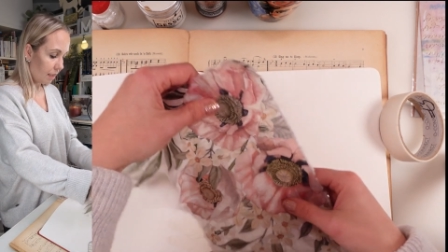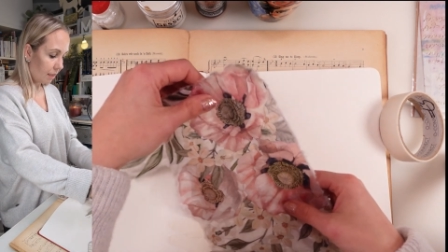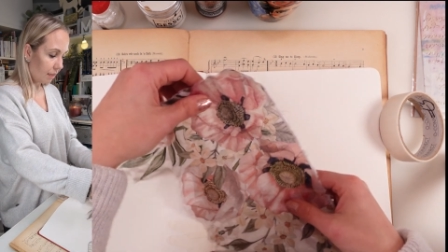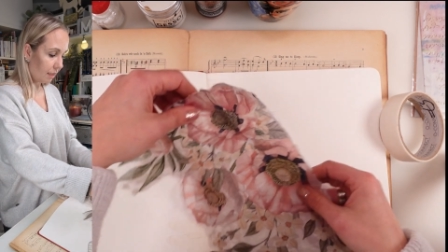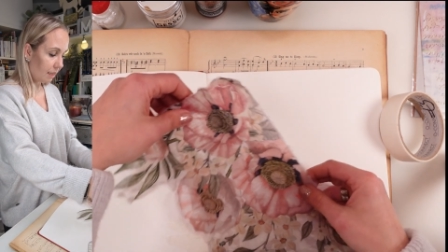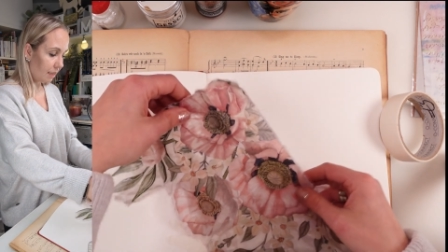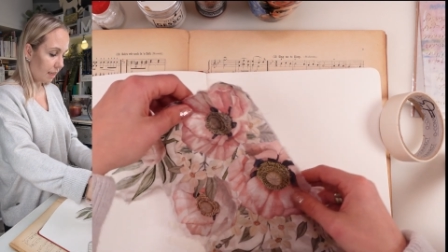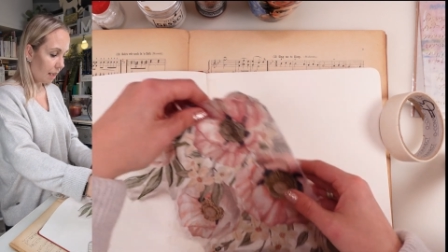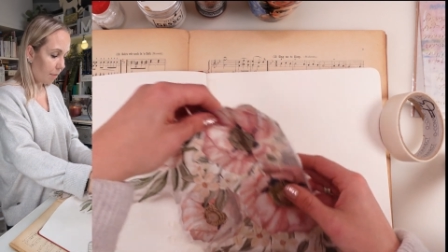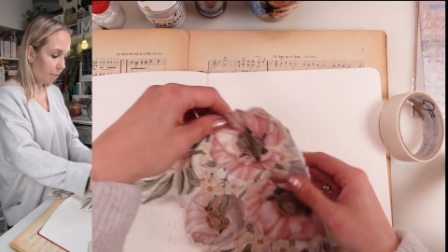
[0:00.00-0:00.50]

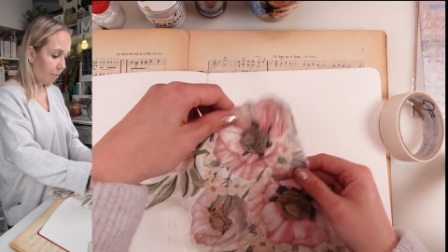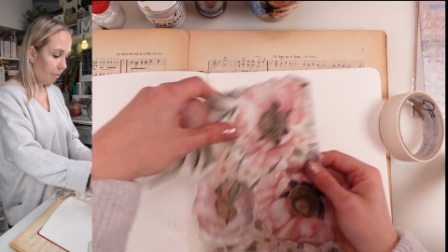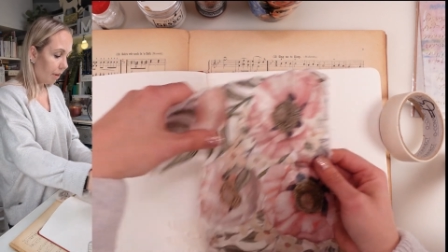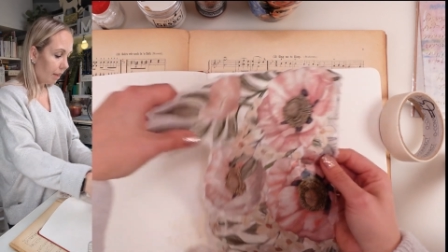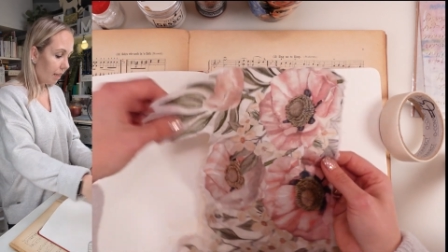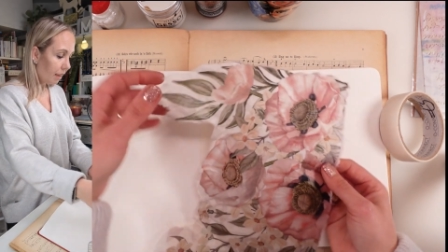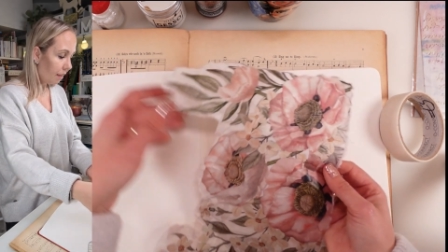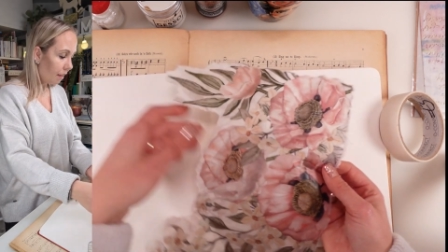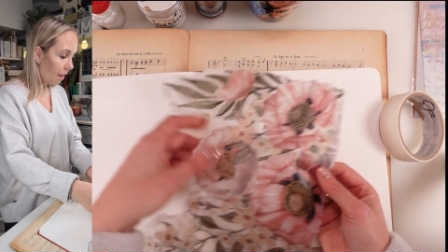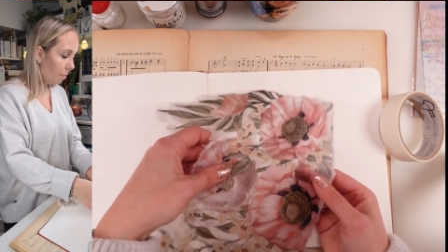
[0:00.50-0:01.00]

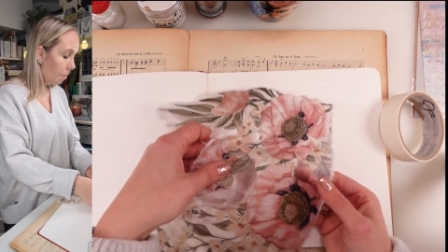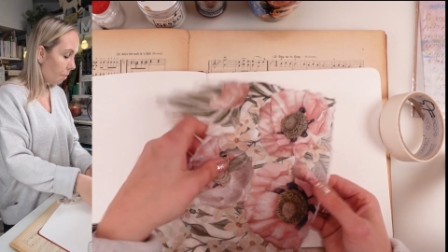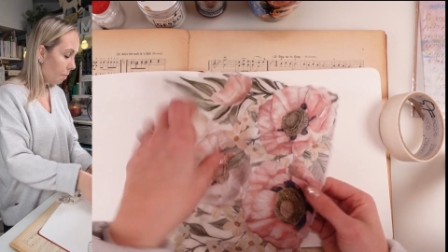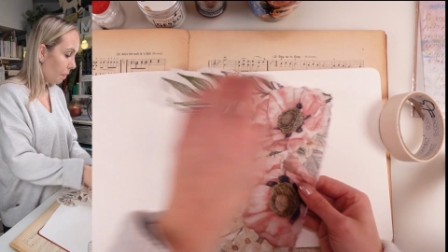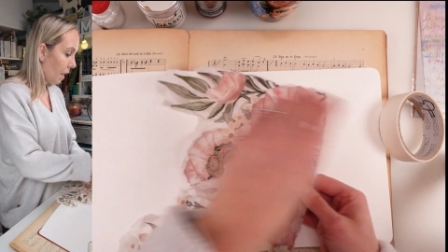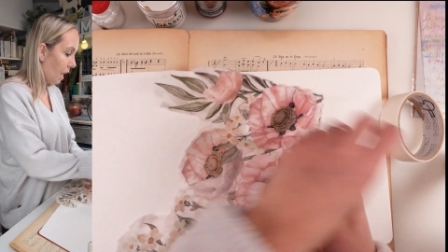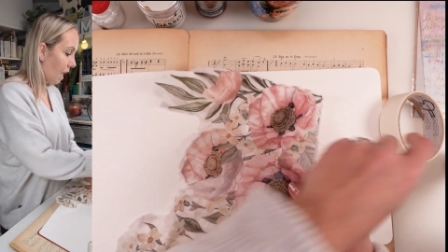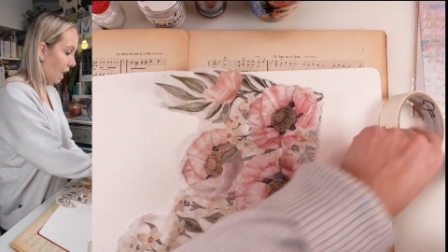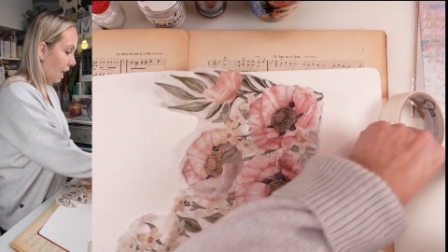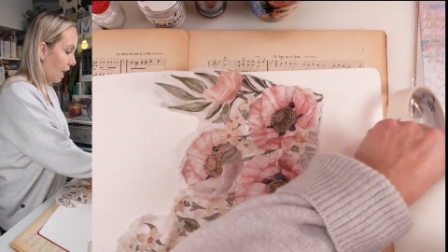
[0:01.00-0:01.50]
separate them.
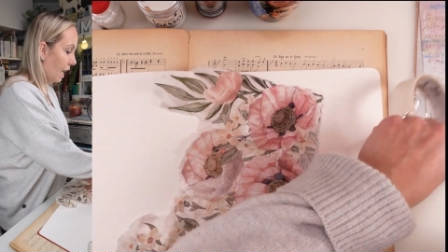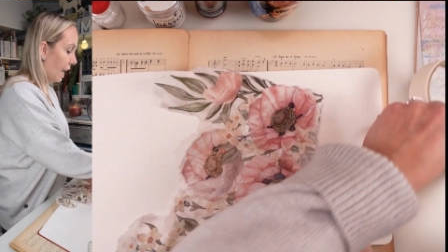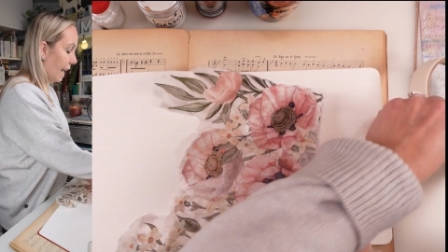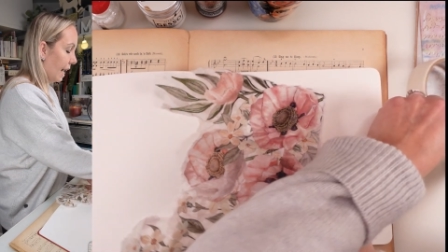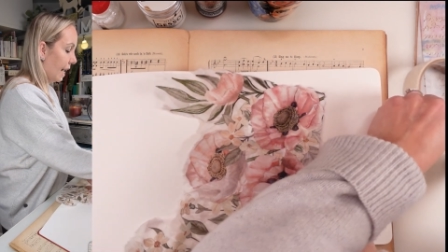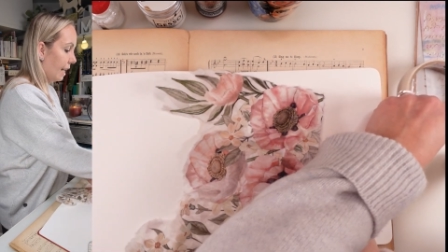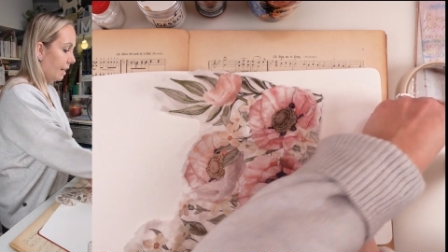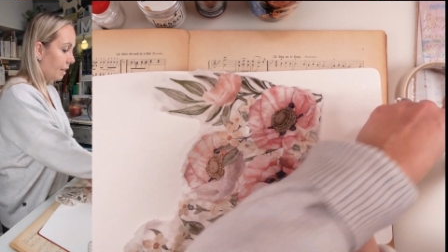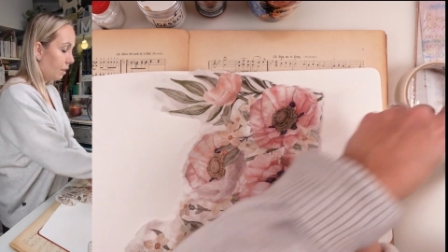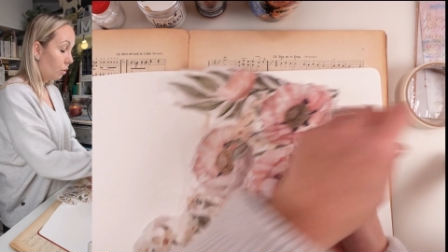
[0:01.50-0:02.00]

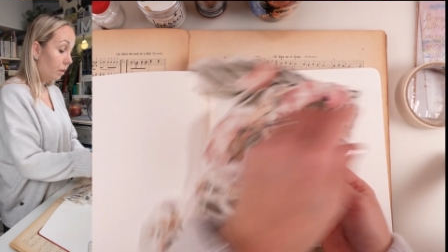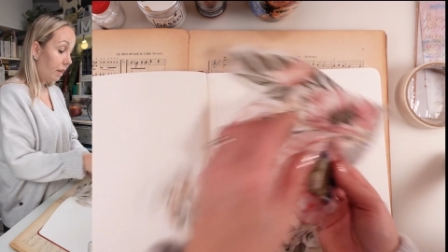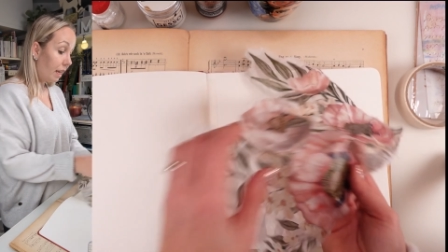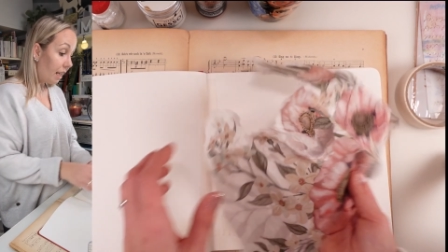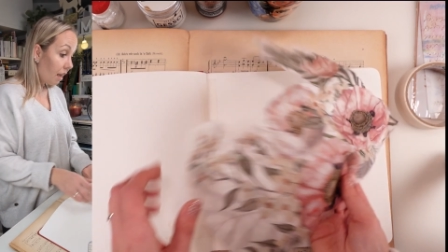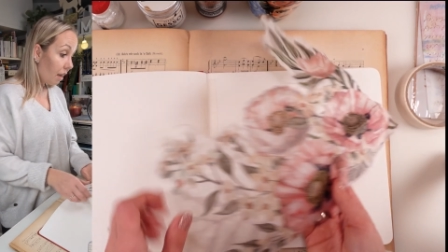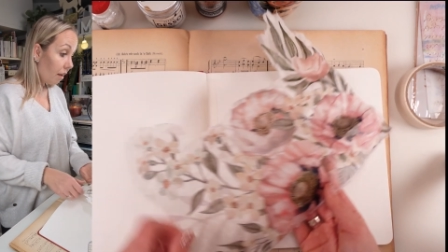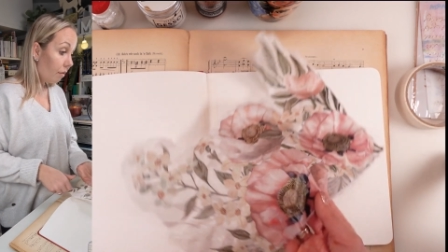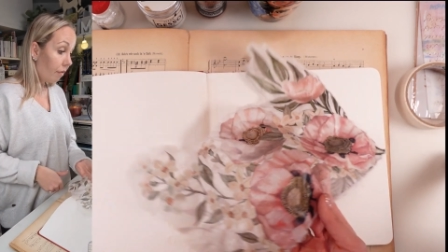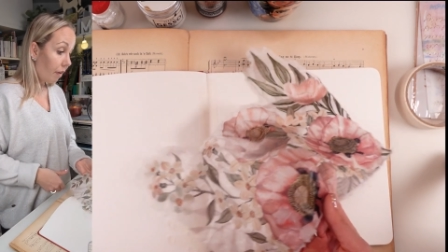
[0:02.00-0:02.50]
Today
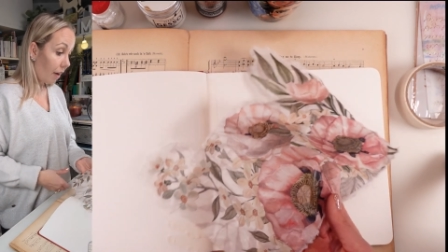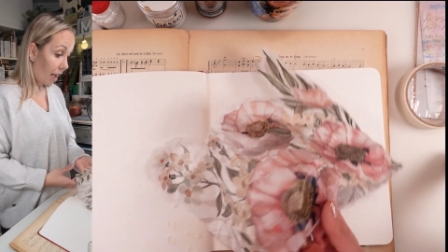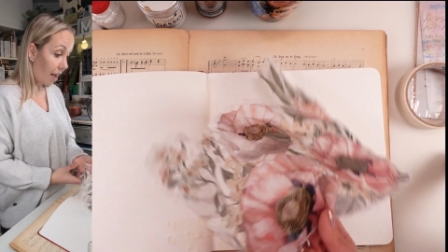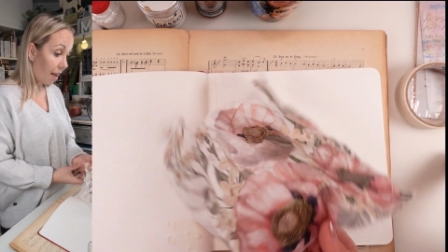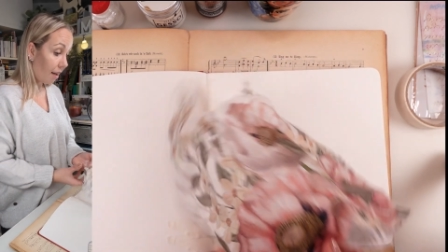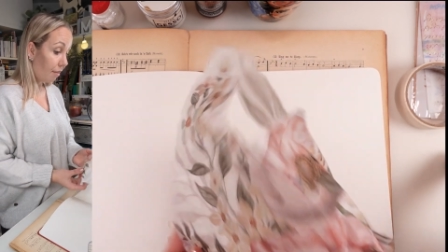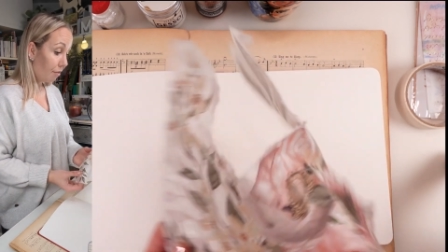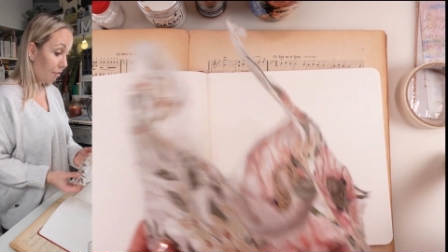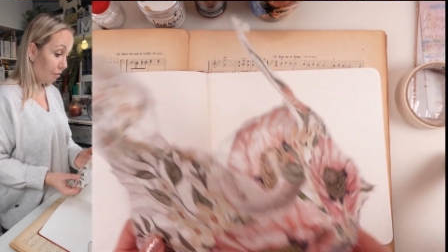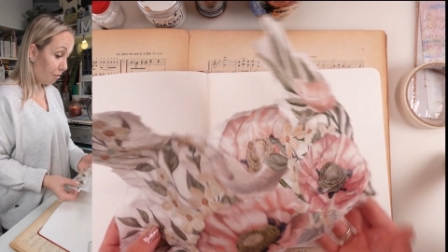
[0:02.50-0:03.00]
I
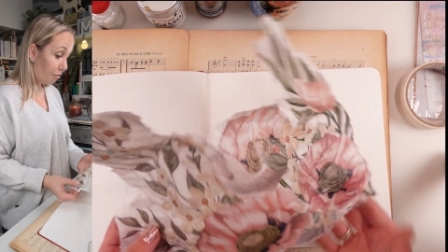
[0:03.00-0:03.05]
have